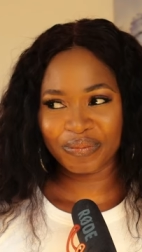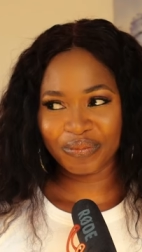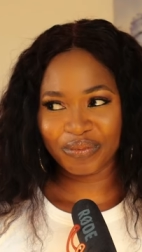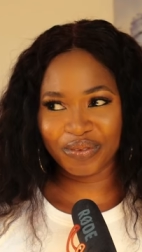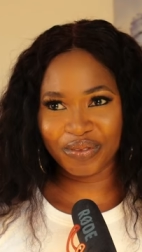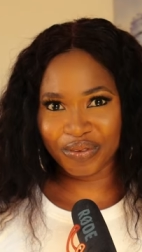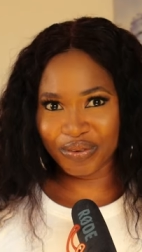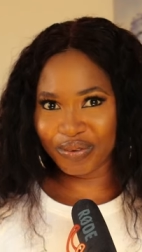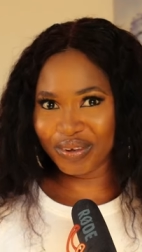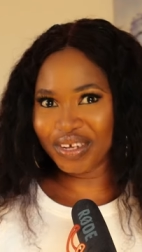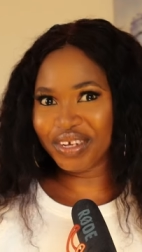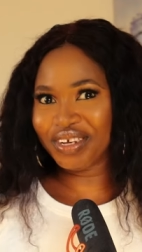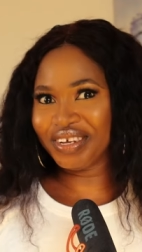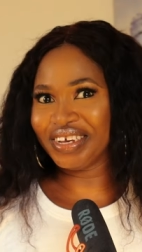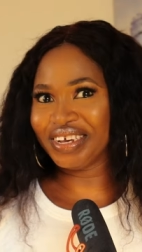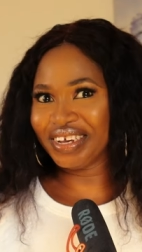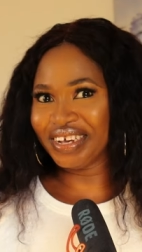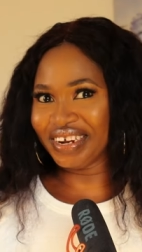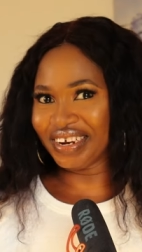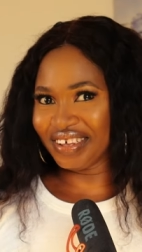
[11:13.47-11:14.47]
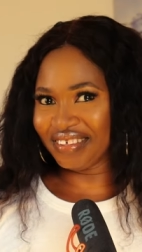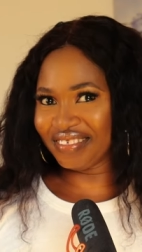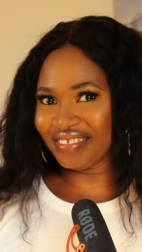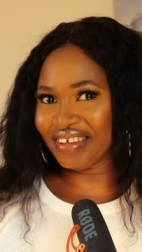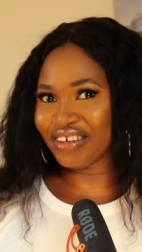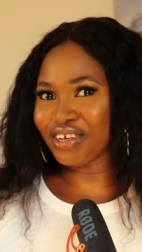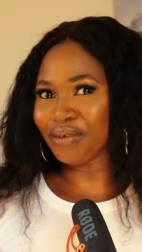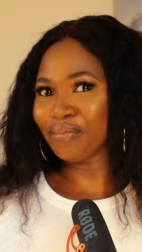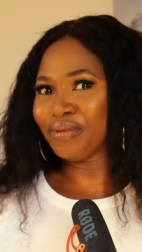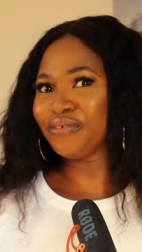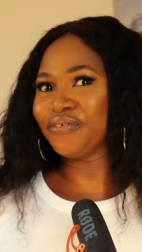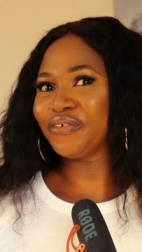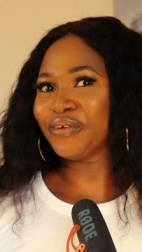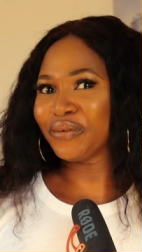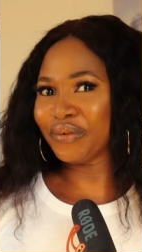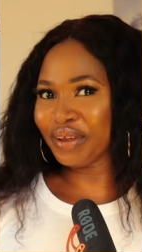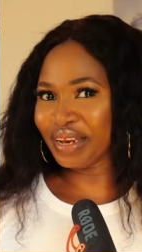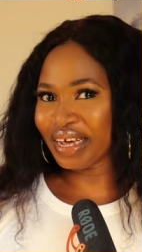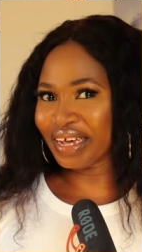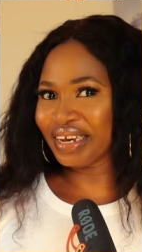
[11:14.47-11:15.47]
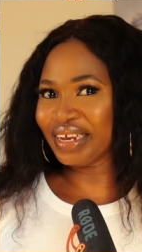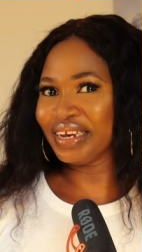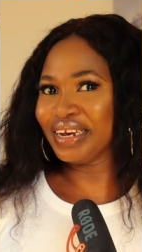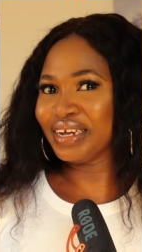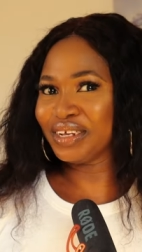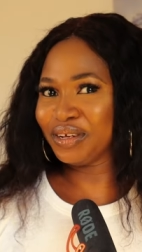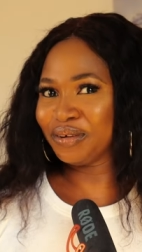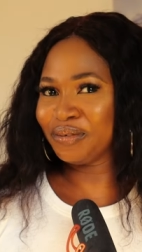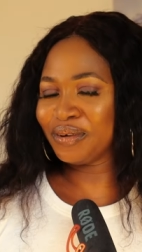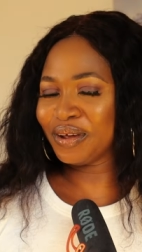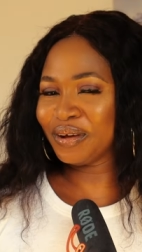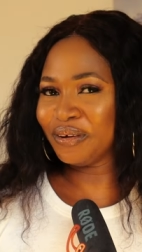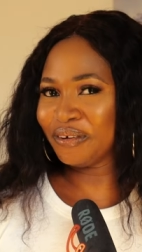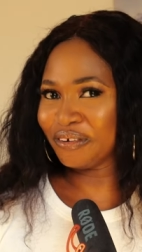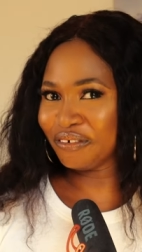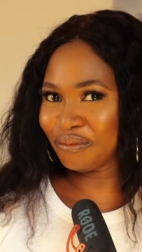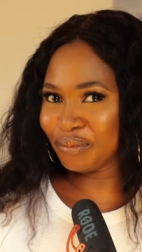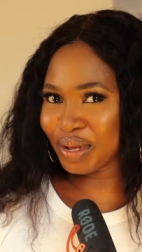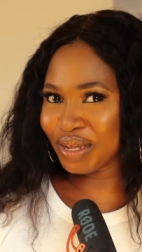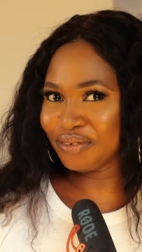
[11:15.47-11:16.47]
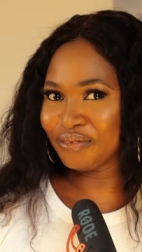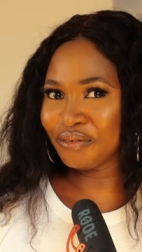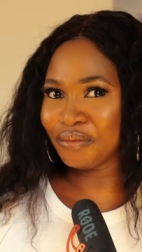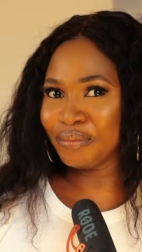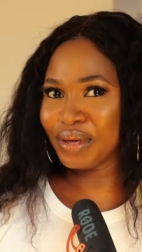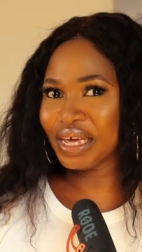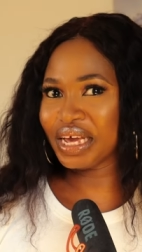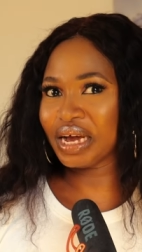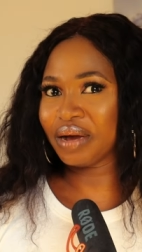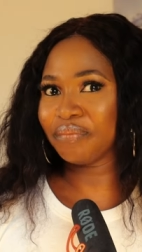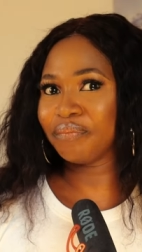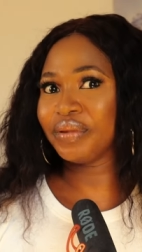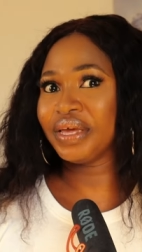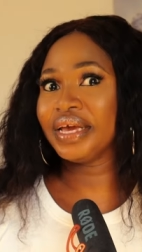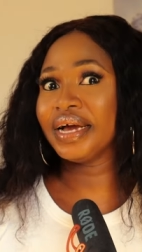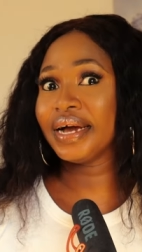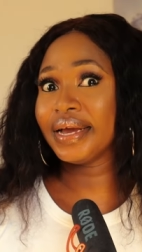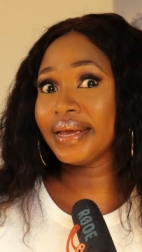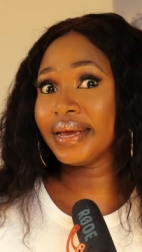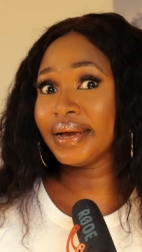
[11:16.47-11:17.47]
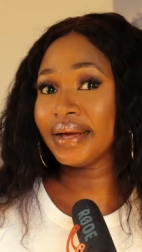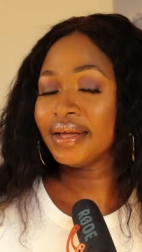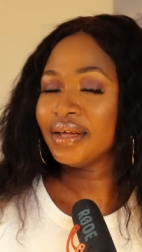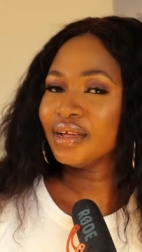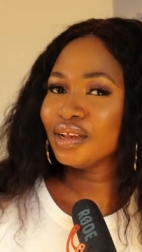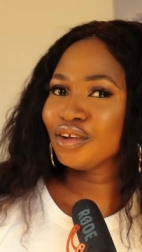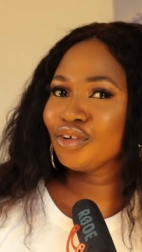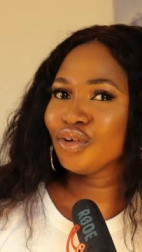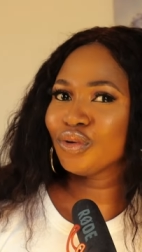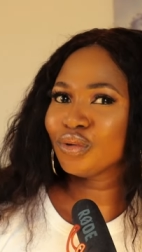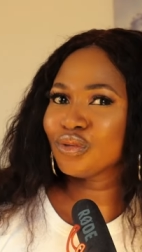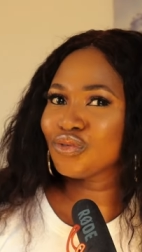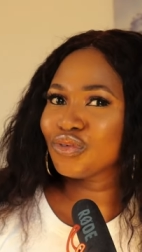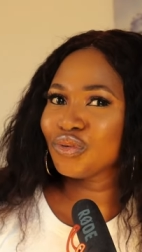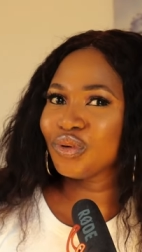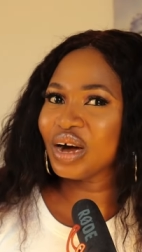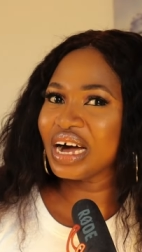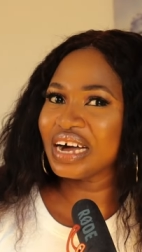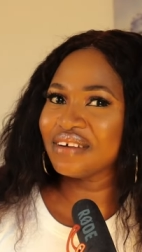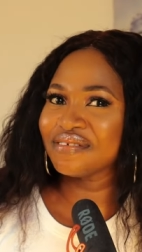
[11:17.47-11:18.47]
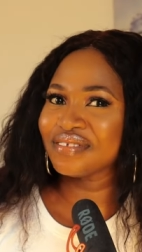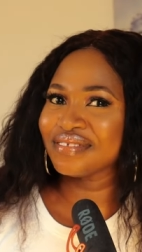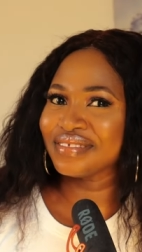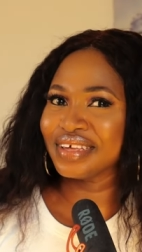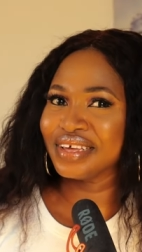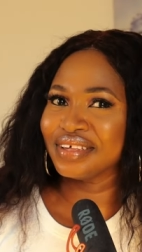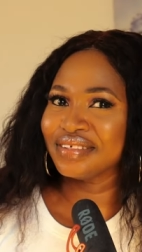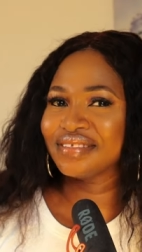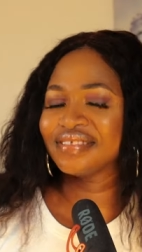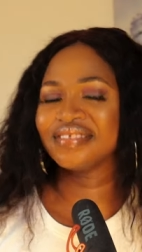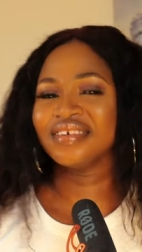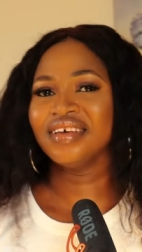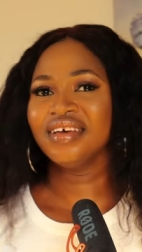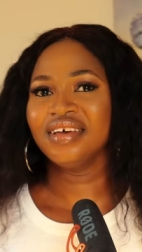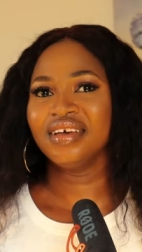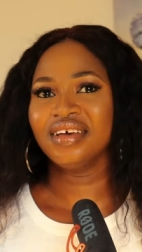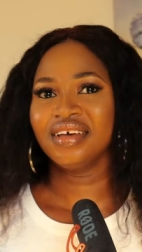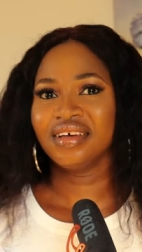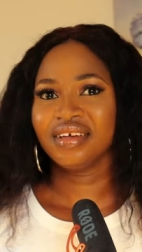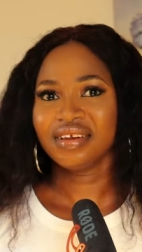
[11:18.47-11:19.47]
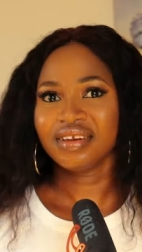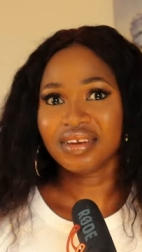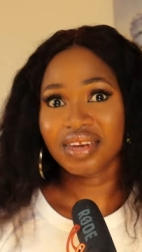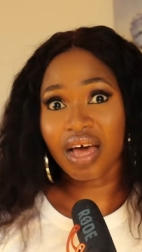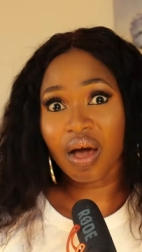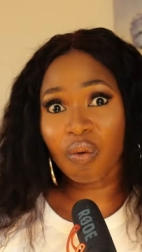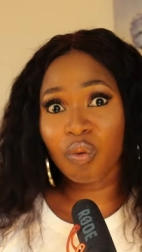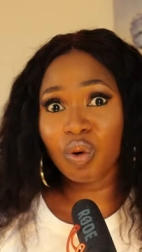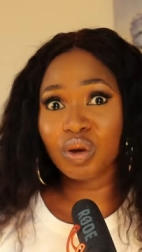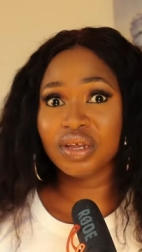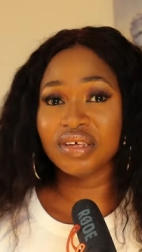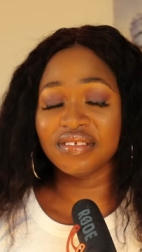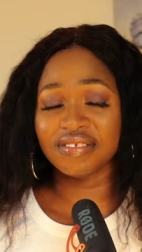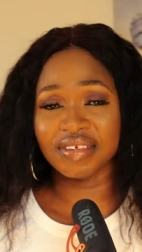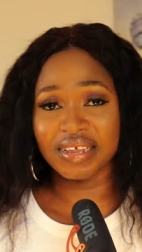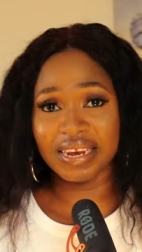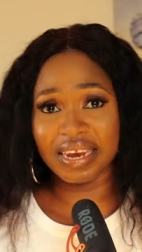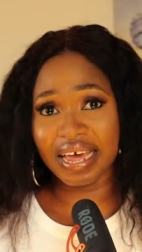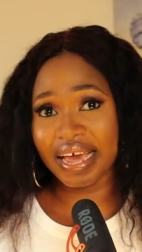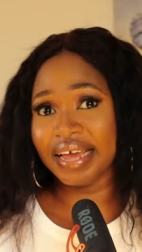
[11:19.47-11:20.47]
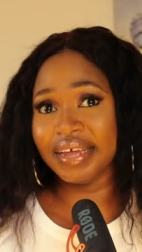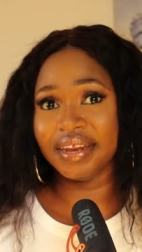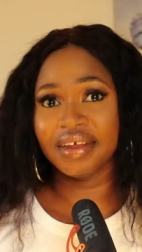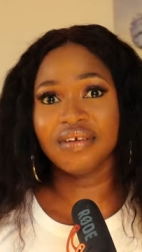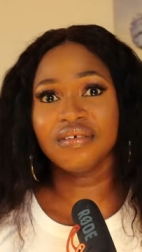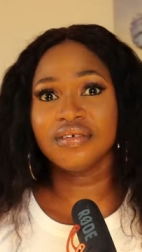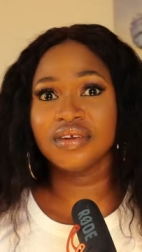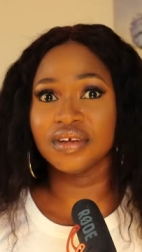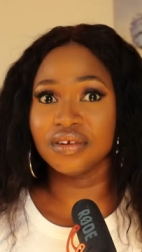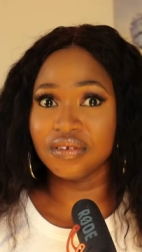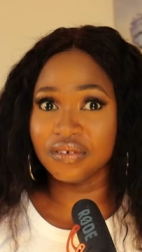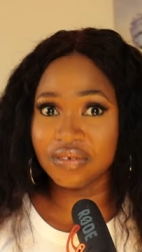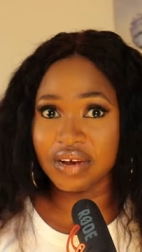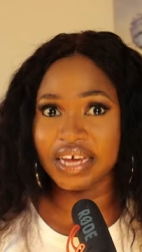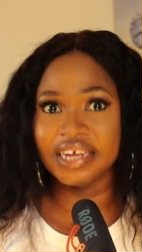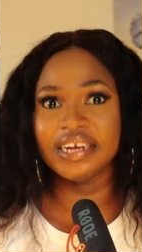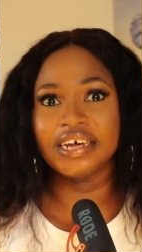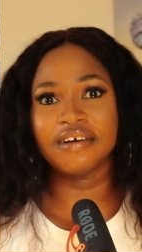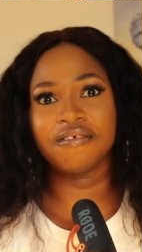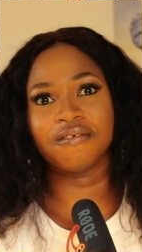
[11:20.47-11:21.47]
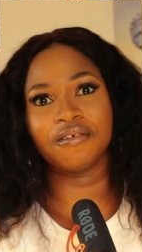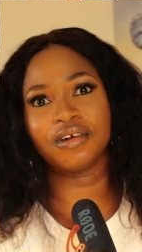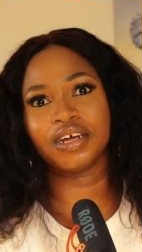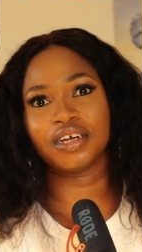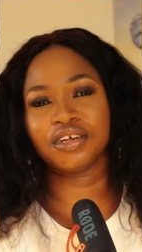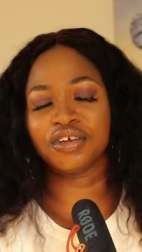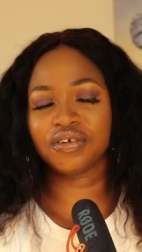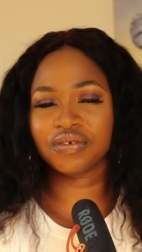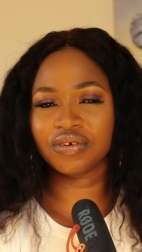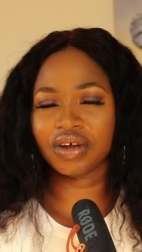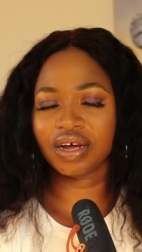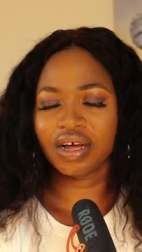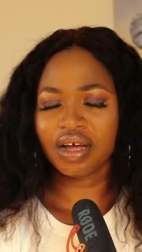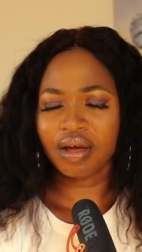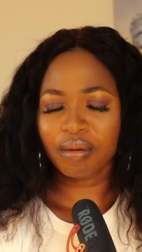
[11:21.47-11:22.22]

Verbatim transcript: So if she agrees, say she be foreigner, the Nigerian government will make her pay higher. Don't you have sense? That one is a lie. They know they do like that for Nigeria.